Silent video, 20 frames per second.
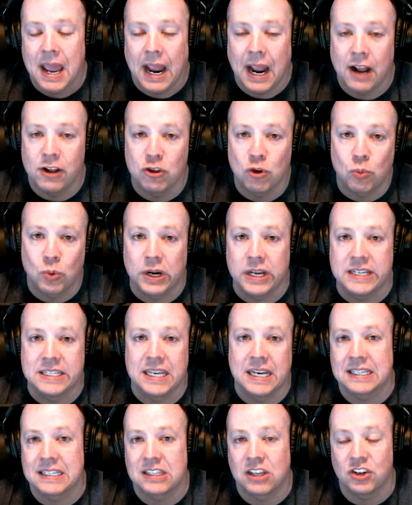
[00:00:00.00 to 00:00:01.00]
And the
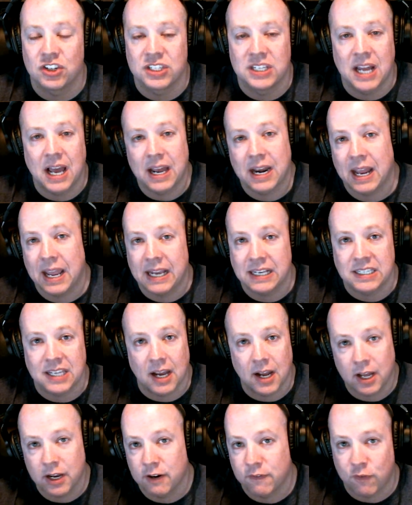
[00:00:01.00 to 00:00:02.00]
reason is there's not a
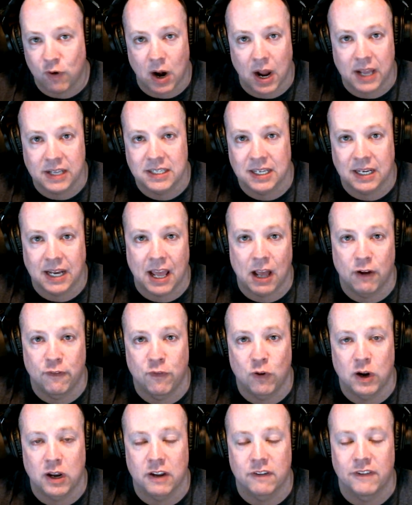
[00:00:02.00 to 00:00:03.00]
ton of rides at
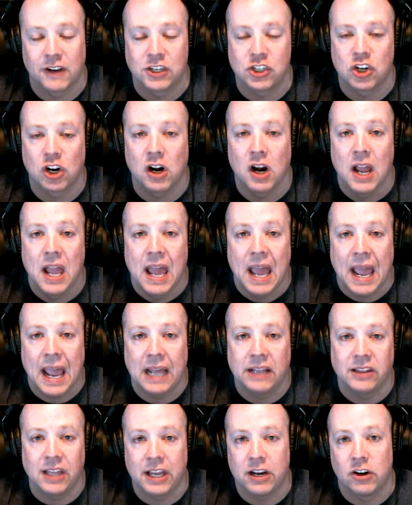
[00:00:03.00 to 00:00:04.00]
California Adventure.
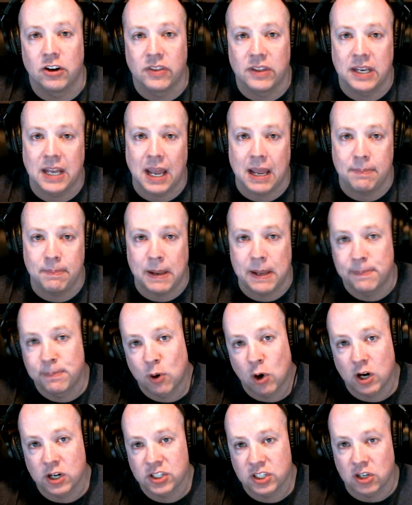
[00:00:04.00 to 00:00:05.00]
And later in the day,
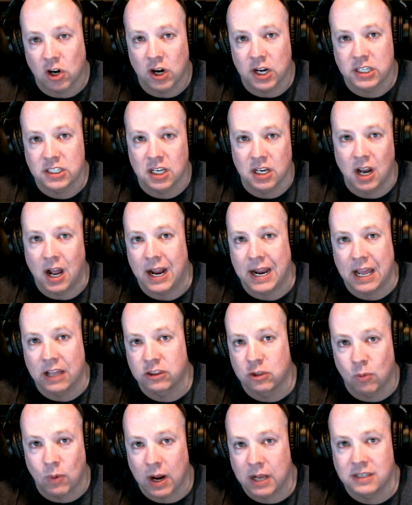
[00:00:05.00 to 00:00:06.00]
people are starting to knock
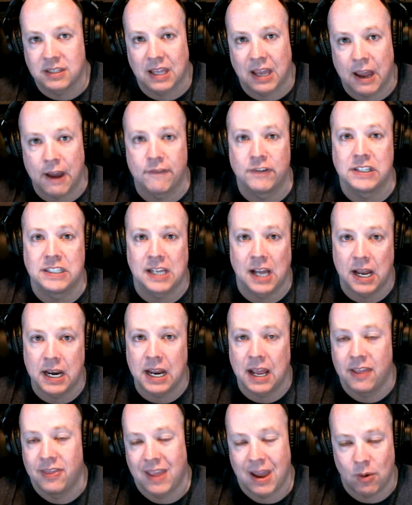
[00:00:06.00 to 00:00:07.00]
out the rides they haven't
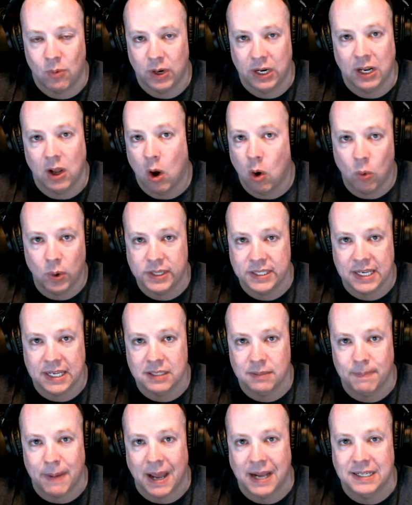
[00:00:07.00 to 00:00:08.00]
done. And that one always
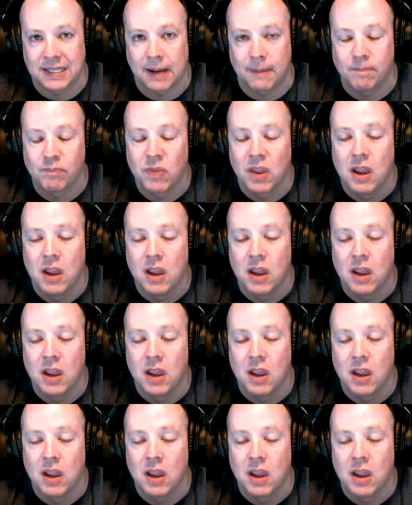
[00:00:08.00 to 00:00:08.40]
gets backed up.